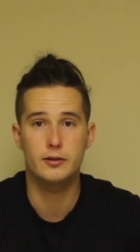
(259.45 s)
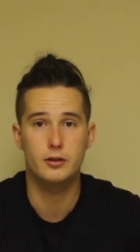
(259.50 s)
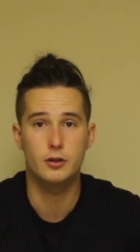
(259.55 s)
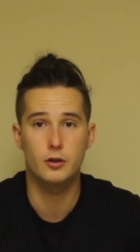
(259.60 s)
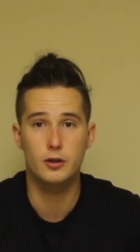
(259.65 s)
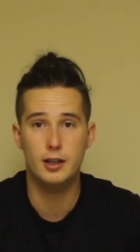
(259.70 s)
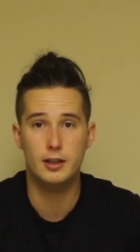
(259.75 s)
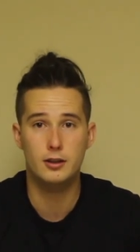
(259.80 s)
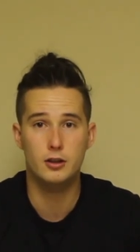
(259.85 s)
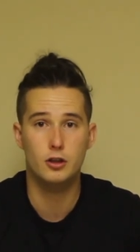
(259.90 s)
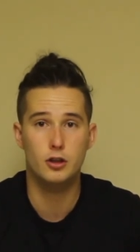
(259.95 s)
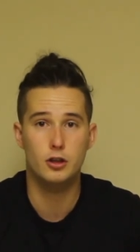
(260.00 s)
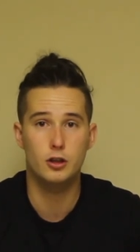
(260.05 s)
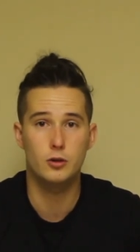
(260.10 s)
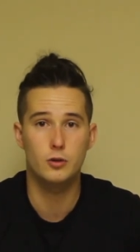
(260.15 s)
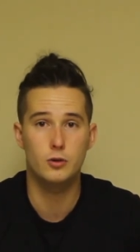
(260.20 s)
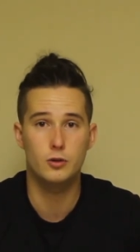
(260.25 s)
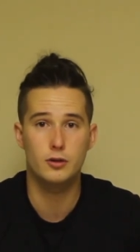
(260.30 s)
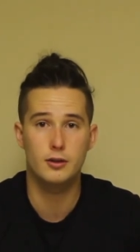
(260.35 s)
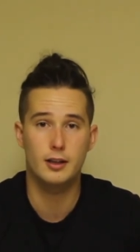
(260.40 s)
You get to
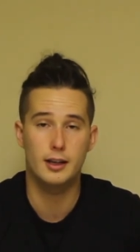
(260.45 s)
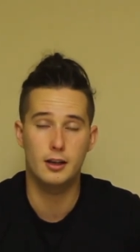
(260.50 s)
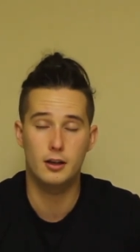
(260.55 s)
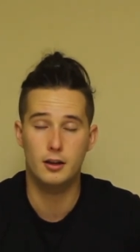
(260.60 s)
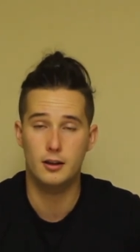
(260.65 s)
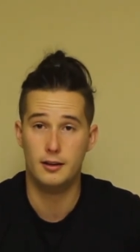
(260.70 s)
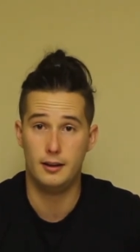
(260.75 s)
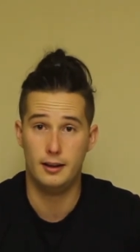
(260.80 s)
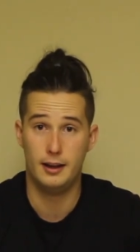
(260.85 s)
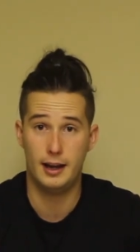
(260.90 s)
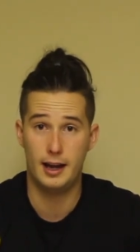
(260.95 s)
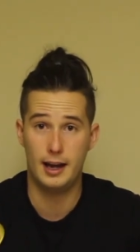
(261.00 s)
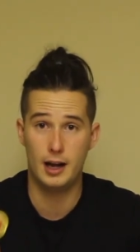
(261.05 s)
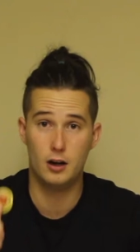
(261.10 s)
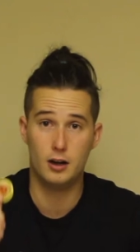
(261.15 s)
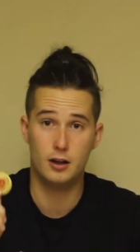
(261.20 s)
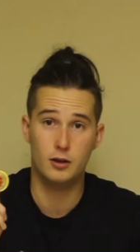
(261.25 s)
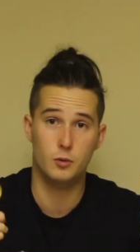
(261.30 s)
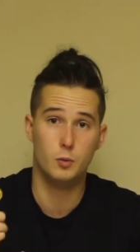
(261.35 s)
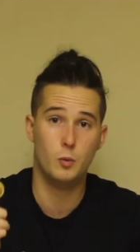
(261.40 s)
choose. They
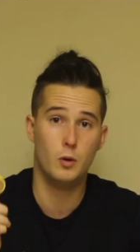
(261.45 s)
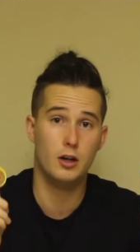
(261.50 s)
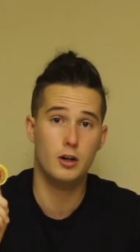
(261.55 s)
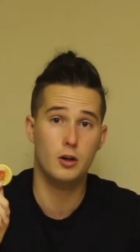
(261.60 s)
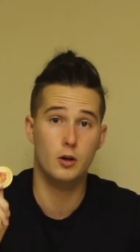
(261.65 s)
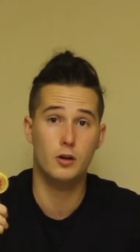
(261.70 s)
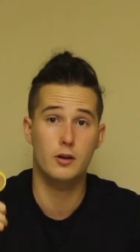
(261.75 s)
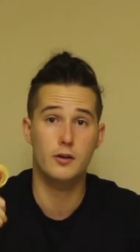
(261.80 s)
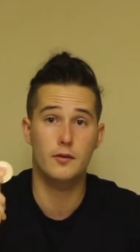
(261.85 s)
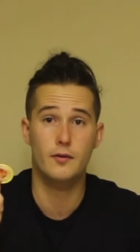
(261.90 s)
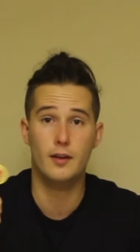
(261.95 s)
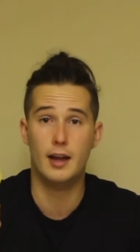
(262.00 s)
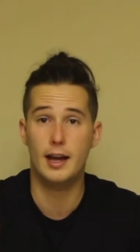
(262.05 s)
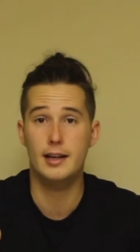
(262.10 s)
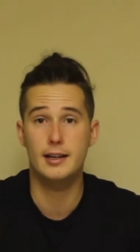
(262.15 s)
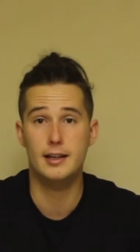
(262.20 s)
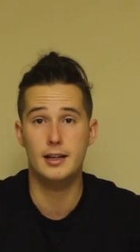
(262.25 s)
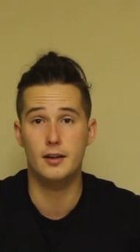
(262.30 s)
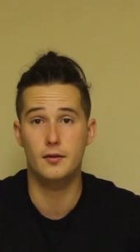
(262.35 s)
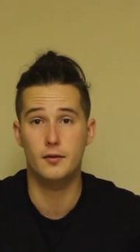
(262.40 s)
count as 1 of
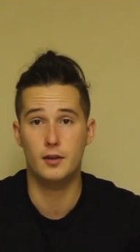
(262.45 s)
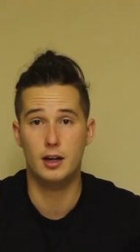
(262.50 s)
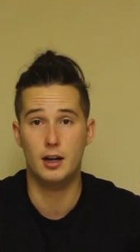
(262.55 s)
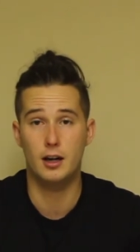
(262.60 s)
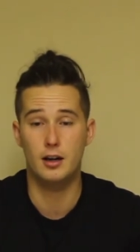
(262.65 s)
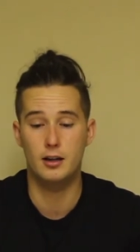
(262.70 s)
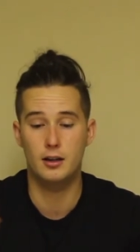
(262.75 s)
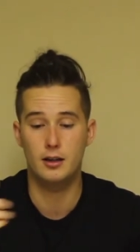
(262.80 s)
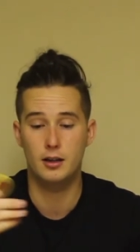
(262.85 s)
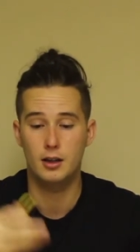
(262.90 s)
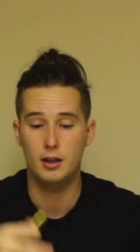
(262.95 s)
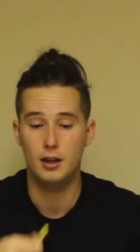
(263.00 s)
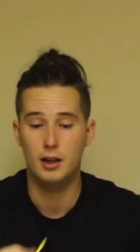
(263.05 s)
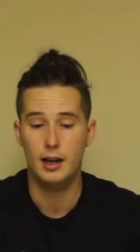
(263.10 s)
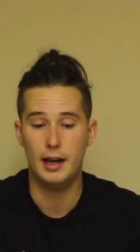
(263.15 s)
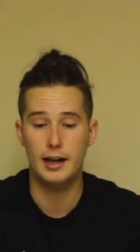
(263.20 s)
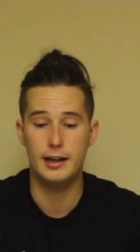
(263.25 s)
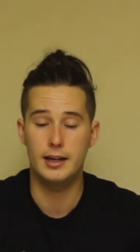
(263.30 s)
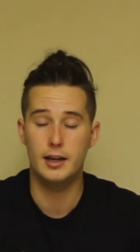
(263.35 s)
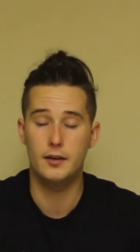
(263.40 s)
any other colour,
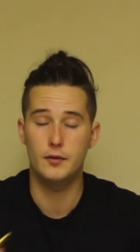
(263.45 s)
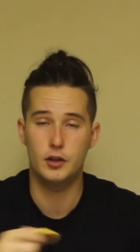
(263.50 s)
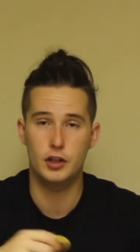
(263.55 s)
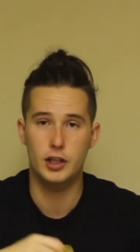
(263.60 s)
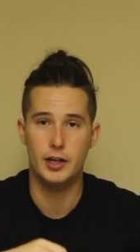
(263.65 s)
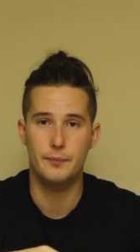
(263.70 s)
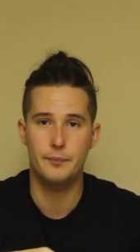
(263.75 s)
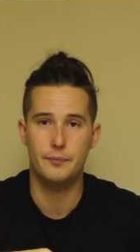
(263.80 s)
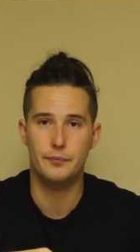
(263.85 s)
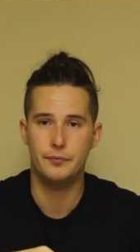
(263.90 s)
any other gem.